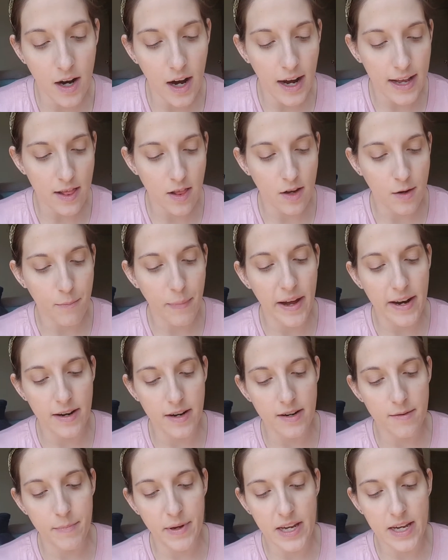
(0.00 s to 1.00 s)
eye look
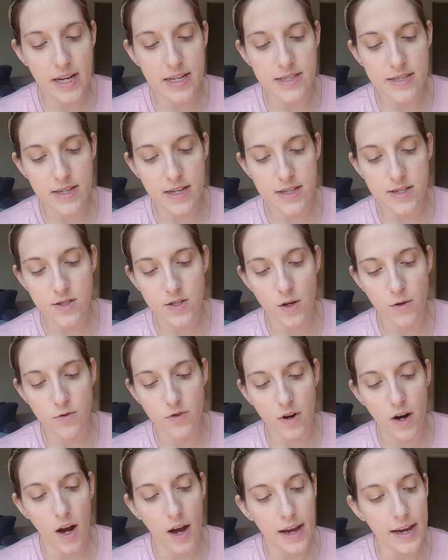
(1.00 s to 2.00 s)
better because it's so
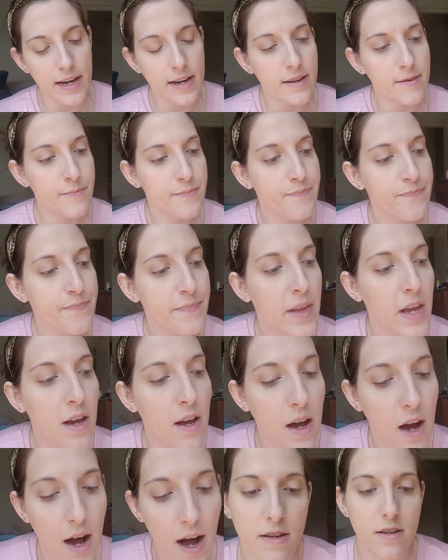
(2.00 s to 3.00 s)
dry.
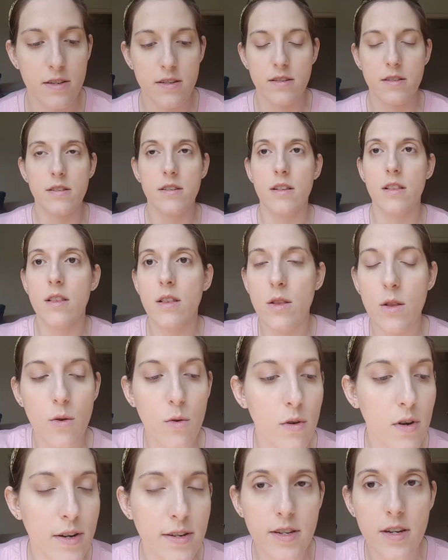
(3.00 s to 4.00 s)
Oh, good
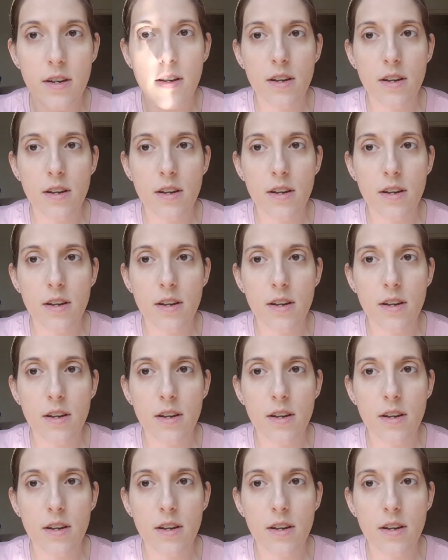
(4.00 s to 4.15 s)
Lord.